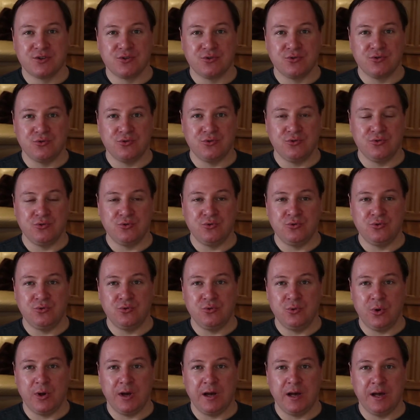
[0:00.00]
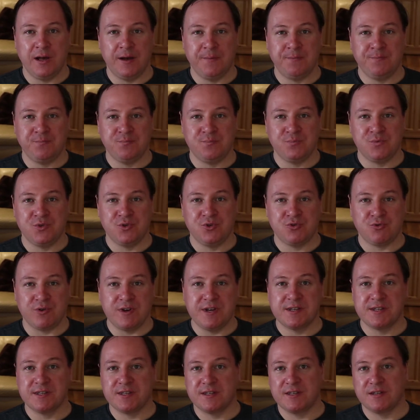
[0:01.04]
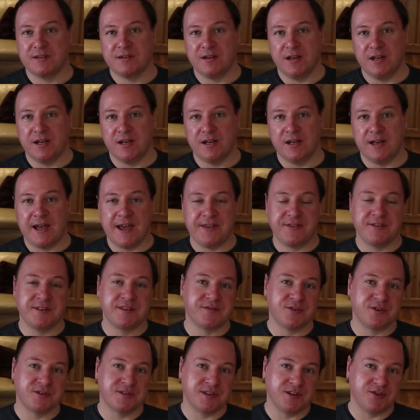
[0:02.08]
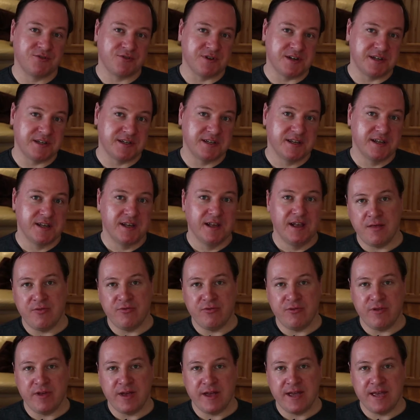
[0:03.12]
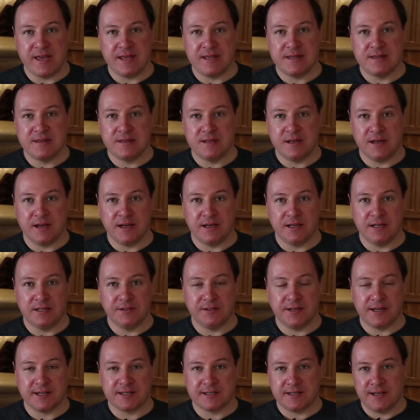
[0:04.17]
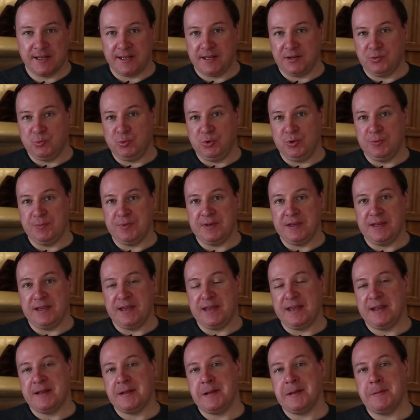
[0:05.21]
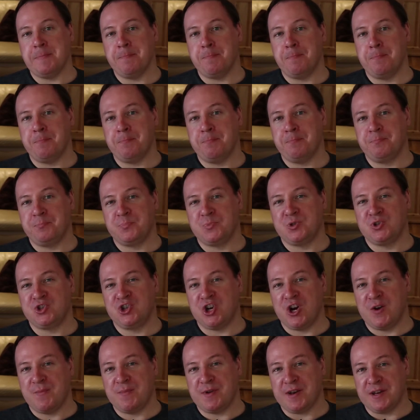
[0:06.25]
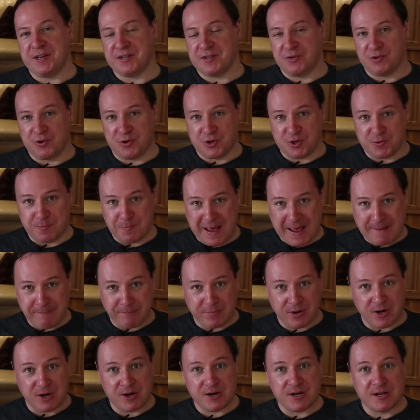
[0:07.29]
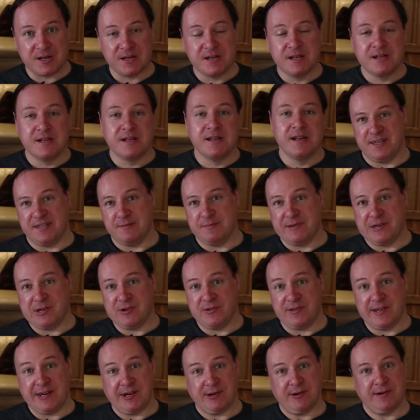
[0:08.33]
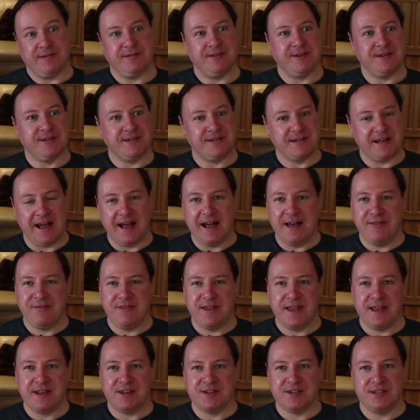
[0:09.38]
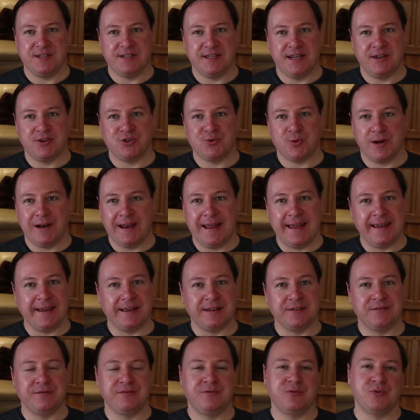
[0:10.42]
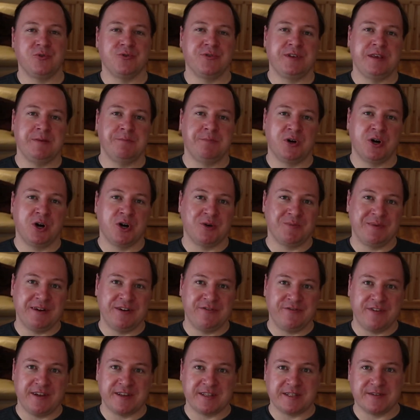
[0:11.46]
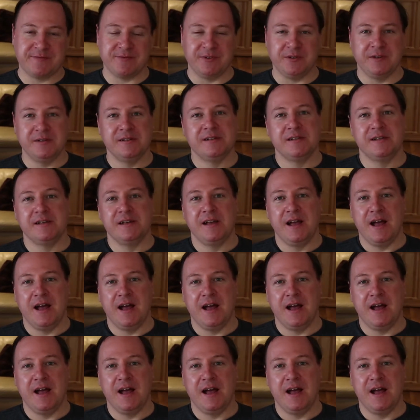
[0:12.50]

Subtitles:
to Crete, Athens first, then Crete, and then the next leg will be in Germany, so I'm going to Bamberg, plenty of beer there I've heard, and then down to Erlangen for the Berg Beer Festival,